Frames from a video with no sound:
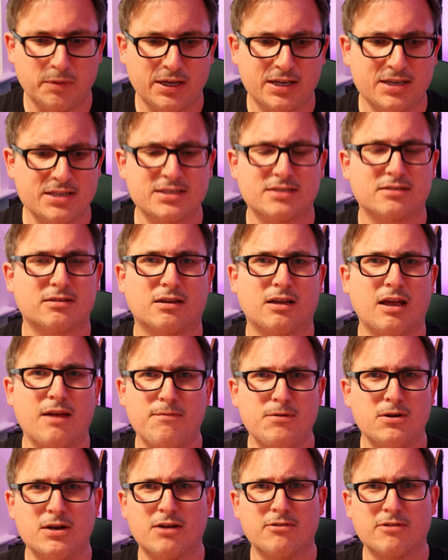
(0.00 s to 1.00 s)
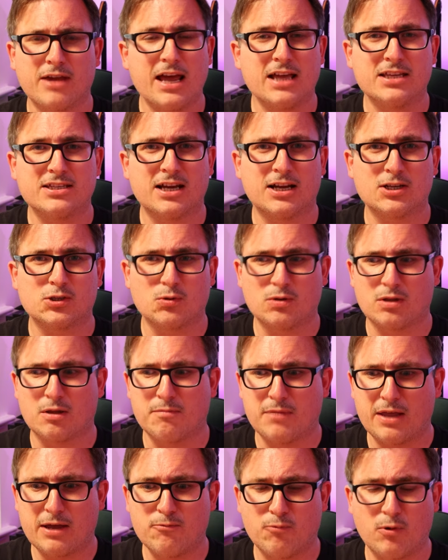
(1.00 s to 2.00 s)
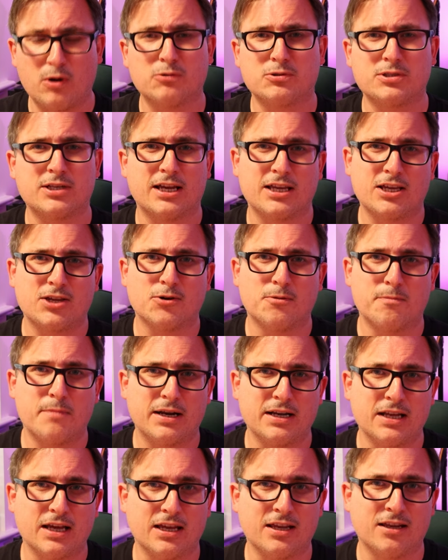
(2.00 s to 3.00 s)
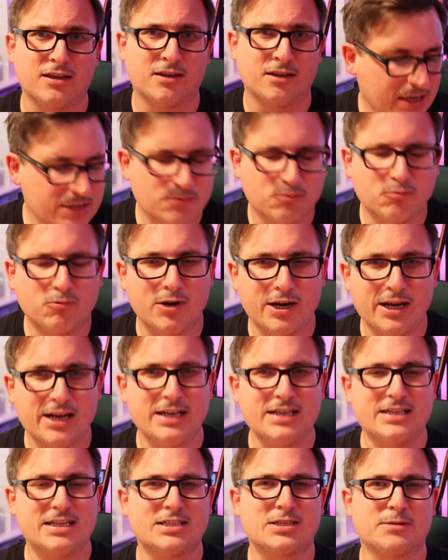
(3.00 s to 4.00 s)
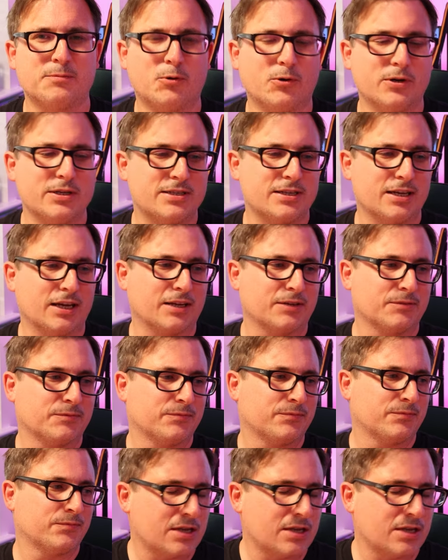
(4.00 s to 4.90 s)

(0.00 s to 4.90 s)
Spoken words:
Because if you don't get in touch with them, they will take your money. It's really disappointing.